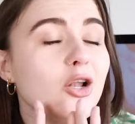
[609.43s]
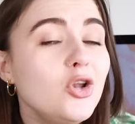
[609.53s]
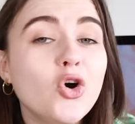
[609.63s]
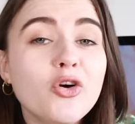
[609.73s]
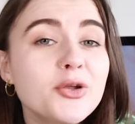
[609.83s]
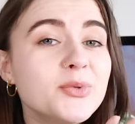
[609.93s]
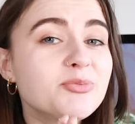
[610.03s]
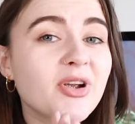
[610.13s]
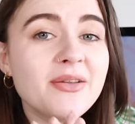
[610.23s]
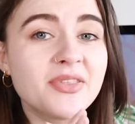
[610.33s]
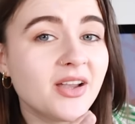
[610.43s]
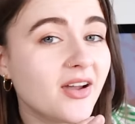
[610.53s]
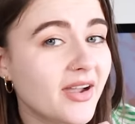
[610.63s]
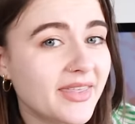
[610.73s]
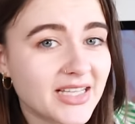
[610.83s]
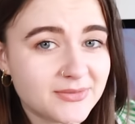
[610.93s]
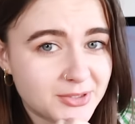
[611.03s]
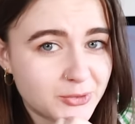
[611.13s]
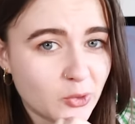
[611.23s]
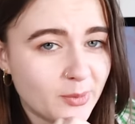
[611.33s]
Lauren was braver than I, that's for
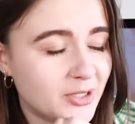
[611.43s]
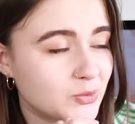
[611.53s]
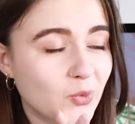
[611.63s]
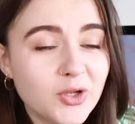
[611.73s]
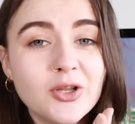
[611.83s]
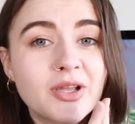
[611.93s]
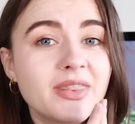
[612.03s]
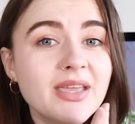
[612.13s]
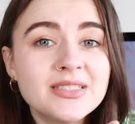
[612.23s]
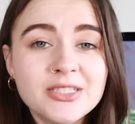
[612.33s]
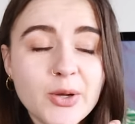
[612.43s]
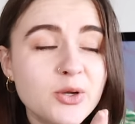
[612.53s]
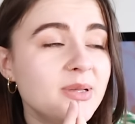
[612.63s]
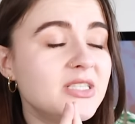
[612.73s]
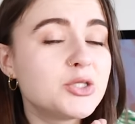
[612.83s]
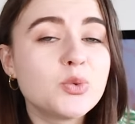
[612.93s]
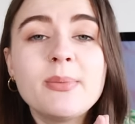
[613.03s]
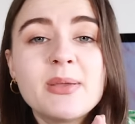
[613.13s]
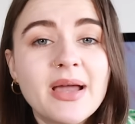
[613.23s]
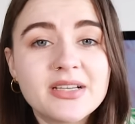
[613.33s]
sure, because one look at this and I would have been
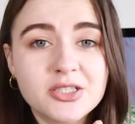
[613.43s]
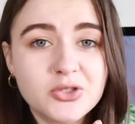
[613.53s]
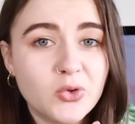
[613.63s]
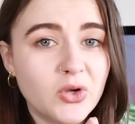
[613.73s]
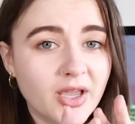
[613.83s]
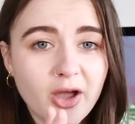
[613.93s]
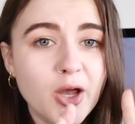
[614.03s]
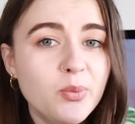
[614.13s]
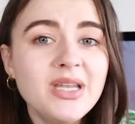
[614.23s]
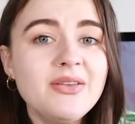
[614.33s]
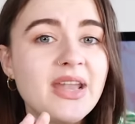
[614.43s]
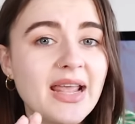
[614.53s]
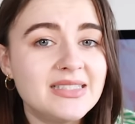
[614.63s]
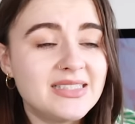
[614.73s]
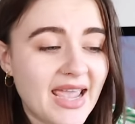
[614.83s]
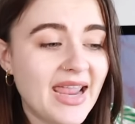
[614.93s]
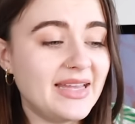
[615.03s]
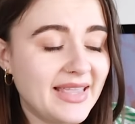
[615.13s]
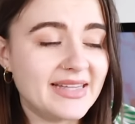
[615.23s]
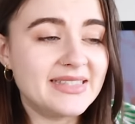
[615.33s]
swimming back to shore. Like, I wouldn't even
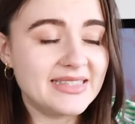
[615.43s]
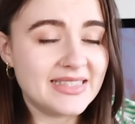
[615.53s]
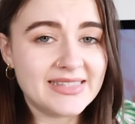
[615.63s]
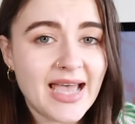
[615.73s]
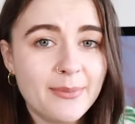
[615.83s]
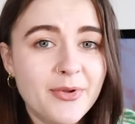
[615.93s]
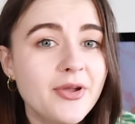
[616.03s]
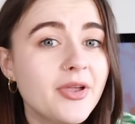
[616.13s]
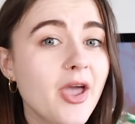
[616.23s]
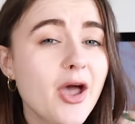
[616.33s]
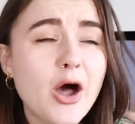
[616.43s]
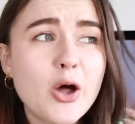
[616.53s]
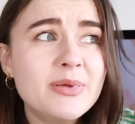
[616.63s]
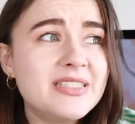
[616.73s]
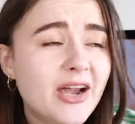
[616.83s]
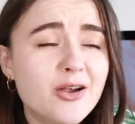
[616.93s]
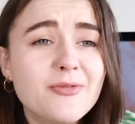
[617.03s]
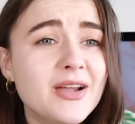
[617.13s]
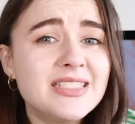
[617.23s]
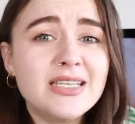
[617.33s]
entertain getting into this hammock. I'd be
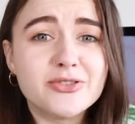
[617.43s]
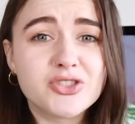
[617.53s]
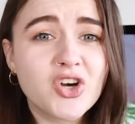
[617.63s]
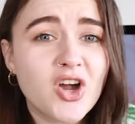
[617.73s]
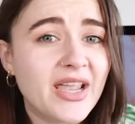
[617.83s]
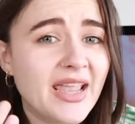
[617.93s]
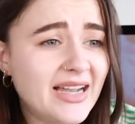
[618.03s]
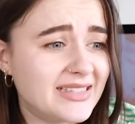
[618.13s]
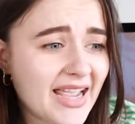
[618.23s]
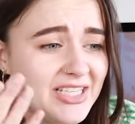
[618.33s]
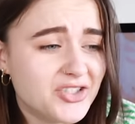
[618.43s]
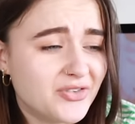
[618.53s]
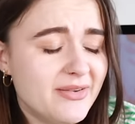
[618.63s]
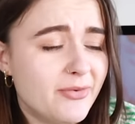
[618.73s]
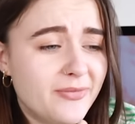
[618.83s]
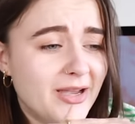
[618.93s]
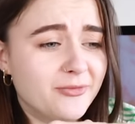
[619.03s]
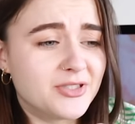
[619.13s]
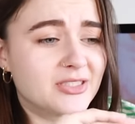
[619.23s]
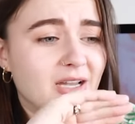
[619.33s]
terrified to even try and enter it for fear
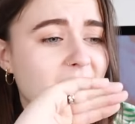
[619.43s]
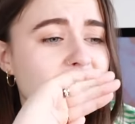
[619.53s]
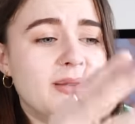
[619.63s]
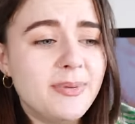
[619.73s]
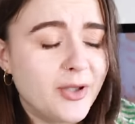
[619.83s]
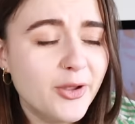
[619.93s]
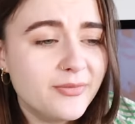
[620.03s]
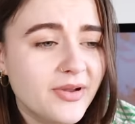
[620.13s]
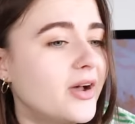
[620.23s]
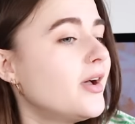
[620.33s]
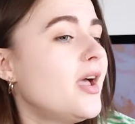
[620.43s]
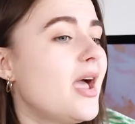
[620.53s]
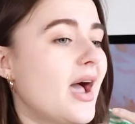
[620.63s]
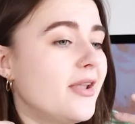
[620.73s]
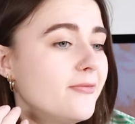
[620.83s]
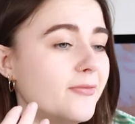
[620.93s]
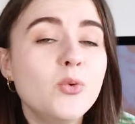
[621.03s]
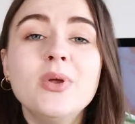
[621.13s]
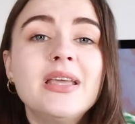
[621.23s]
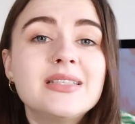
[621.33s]
of just like flipping over and
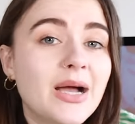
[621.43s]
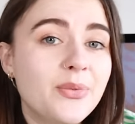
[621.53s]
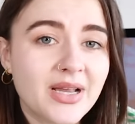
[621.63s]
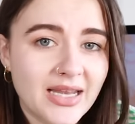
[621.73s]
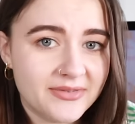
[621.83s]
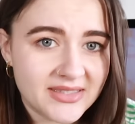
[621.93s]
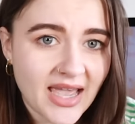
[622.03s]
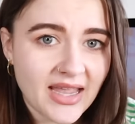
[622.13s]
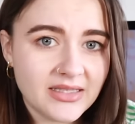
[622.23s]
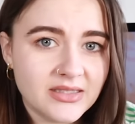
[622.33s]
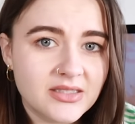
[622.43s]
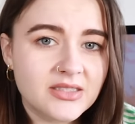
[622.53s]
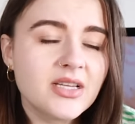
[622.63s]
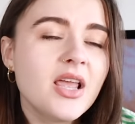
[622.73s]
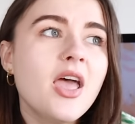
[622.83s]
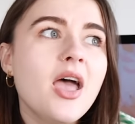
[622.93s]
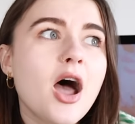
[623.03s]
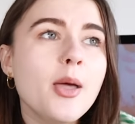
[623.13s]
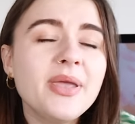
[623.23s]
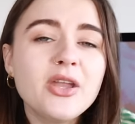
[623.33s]
falling down the cliff's edge.
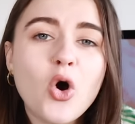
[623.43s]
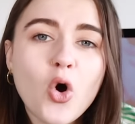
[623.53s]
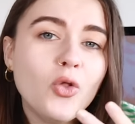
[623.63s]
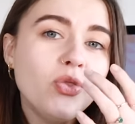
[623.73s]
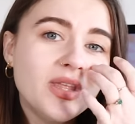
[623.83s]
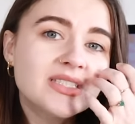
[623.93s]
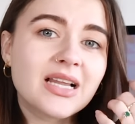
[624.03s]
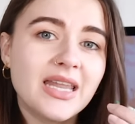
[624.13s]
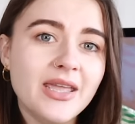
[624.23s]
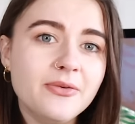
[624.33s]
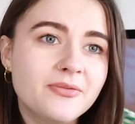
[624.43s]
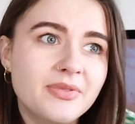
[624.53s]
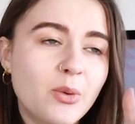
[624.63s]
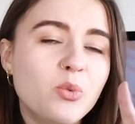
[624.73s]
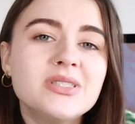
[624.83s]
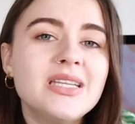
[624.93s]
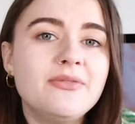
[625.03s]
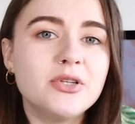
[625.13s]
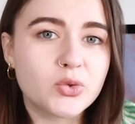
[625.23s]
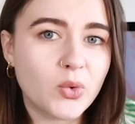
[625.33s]
I mean, on this cliff, there wasn't
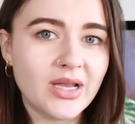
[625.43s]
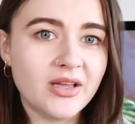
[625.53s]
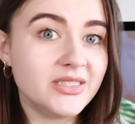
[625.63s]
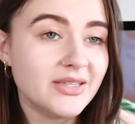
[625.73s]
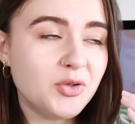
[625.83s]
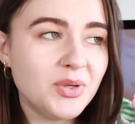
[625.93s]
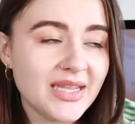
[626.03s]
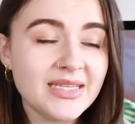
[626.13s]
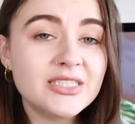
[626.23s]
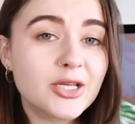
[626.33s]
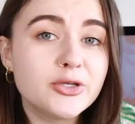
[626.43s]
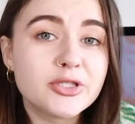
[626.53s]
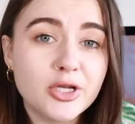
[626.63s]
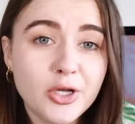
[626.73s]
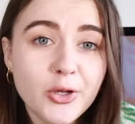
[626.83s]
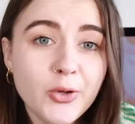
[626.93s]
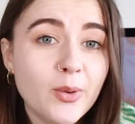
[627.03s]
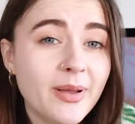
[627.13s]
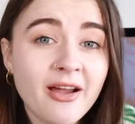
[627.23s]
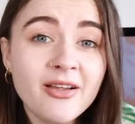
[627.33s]
even a toilet. If you needed to go to the loo,
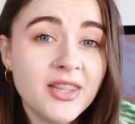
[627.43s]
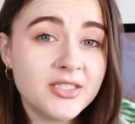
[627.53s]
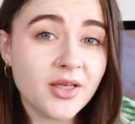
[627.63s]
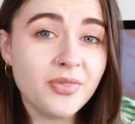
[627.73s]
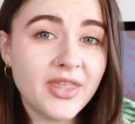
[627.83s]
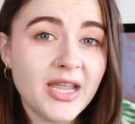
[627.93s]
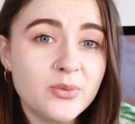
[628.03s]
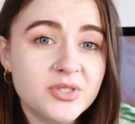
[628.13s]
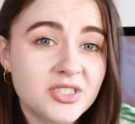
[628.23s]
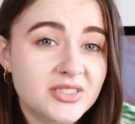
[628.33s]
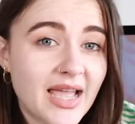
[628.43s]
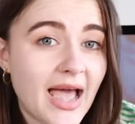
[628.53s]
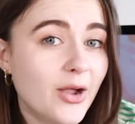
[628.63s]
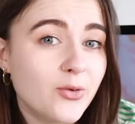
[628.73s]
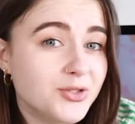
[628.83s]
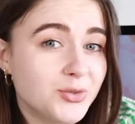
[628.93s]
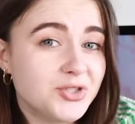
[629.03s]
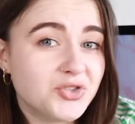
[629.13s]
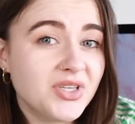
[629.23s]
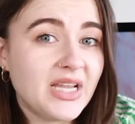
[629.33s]
apparently the dumb thing was just to hang onto a
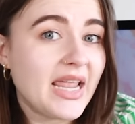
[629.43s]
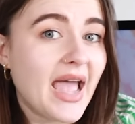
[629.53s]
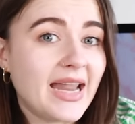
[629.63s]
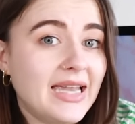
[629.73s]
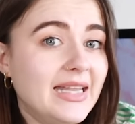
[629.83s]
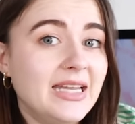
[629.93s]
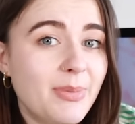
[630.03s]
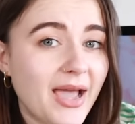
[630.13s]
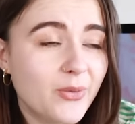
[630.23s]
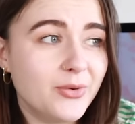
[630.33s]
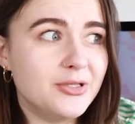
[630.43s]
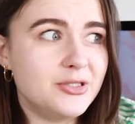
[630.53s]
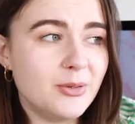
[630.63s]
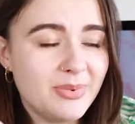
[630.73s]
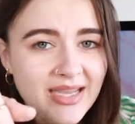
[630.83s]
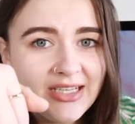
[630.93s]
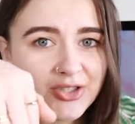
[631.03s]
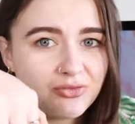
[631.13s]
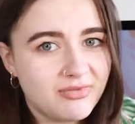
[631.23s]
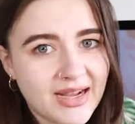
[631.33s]
tree and lean backwards so the pee
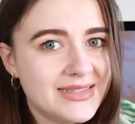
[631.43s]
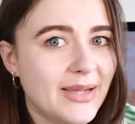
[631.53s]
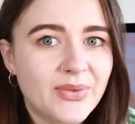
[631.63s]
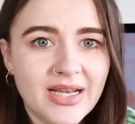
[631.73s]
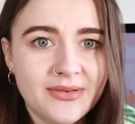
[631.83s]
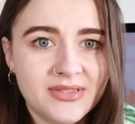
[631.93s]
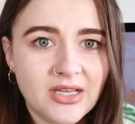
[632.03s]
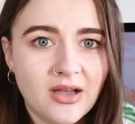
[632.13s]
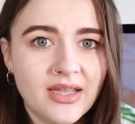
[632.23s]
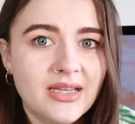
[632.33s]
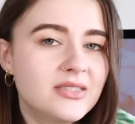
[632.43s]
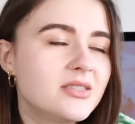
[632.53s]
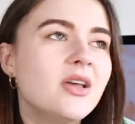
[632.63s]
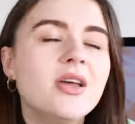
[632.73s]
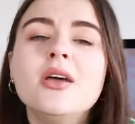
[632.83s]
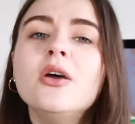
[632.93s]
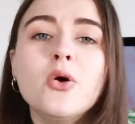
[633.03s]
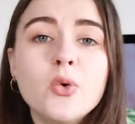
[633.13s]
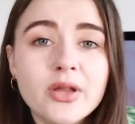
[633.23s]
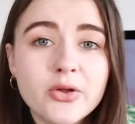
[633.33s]
just ran down the cliff side.
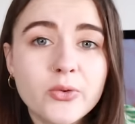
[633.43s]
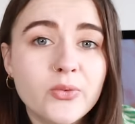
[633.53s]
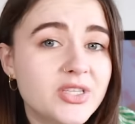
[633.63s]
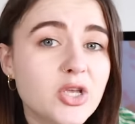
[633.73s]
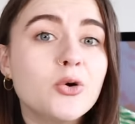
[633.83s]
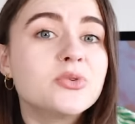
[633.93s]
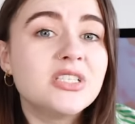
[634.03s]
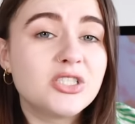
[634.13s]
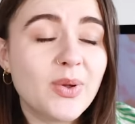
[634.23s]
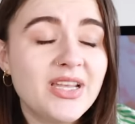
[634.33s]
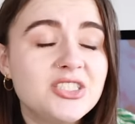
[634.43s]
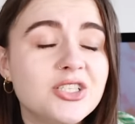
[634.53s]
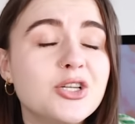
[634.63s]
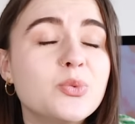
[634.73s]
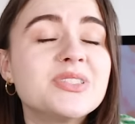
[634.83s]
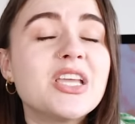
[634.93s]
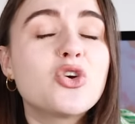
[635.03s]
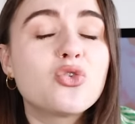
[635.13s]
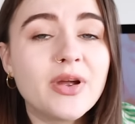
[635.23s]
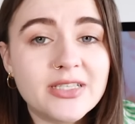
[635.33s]
All in all, this whole situation was
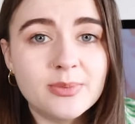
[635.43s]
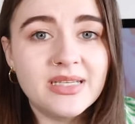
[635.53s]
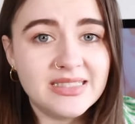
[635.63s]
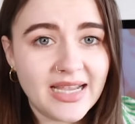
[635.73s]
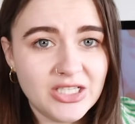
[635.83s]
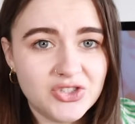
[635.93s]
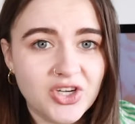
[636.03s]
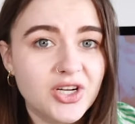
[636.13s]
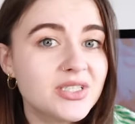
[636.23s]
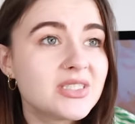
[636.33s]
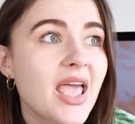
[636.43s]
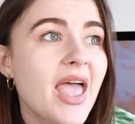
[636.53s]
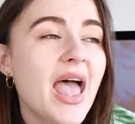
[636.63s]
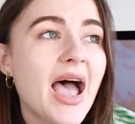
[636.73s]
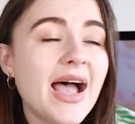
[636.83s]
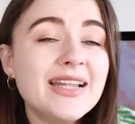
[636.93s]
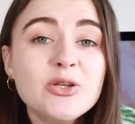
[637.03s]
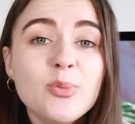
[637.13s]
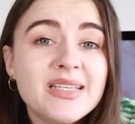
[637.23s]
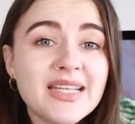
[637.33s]
incredibly dangerous. And it
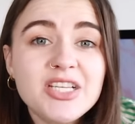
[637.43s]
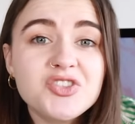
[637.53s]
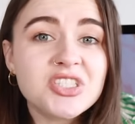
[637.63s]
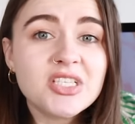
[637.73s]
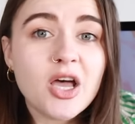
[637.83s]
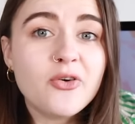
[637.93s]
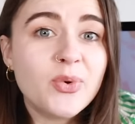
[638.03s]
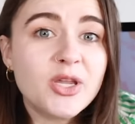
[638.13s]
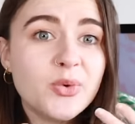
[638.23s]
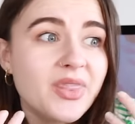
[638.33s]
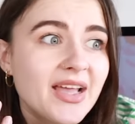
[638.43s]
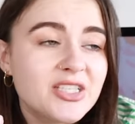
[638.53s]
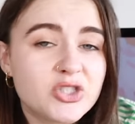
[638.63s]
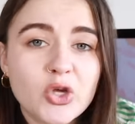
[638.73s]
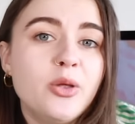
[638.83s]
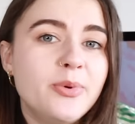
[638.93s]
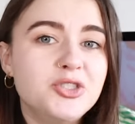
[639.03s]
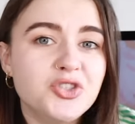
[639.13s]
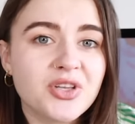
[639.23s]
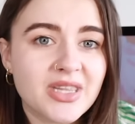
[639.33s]
would be dangerous enough when you were there sober
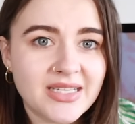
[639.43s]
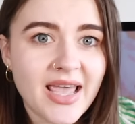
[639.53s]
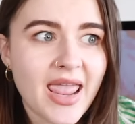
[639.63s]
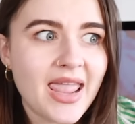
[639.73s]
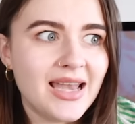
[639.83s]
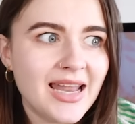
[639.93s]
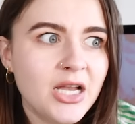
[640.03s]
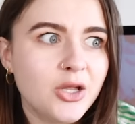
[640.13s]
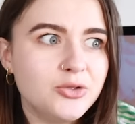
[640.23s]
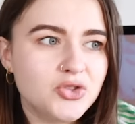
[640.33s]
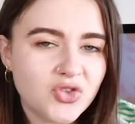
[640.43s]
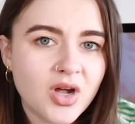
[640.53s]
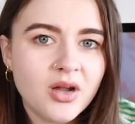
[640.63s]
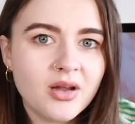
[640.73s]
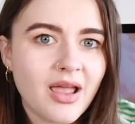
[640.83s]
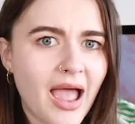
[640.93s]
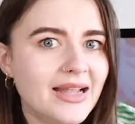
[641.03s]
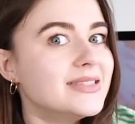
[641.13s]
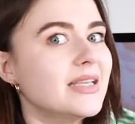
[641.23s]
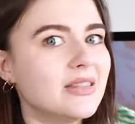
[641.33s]
during the day, let alone drunk
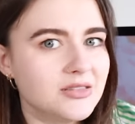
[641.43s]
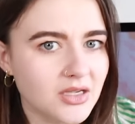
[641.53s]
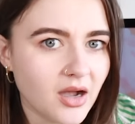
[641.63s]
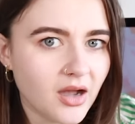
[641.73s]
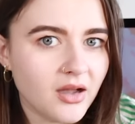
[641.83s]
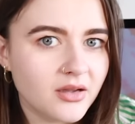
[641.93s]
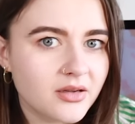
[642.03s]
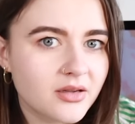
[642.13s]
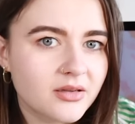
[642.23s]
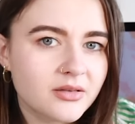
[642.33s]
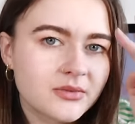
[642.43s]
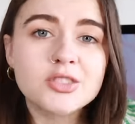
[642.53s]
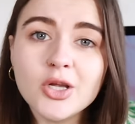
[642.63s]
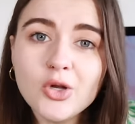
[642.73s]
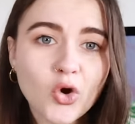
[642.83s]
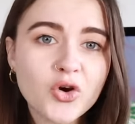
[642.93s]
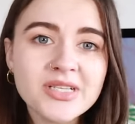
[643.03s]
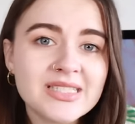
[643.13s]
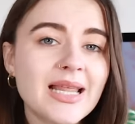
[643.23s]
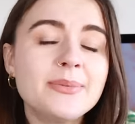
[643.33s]
and in the dark. So
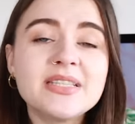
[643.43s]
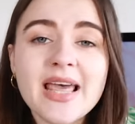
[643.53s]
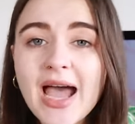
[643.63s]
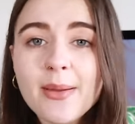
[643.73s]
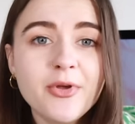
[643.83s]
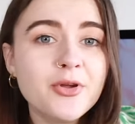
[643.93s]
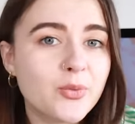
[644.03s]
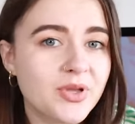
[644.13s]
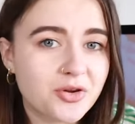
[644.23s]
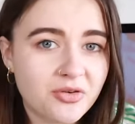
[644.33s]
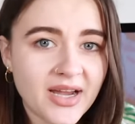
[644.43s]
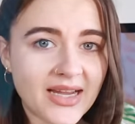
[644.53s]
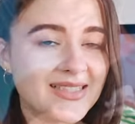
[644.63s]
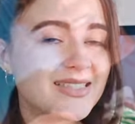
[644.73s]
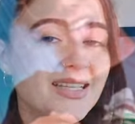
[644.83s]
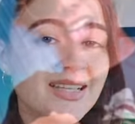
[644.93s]
Lauren slept in the hammock with Chris.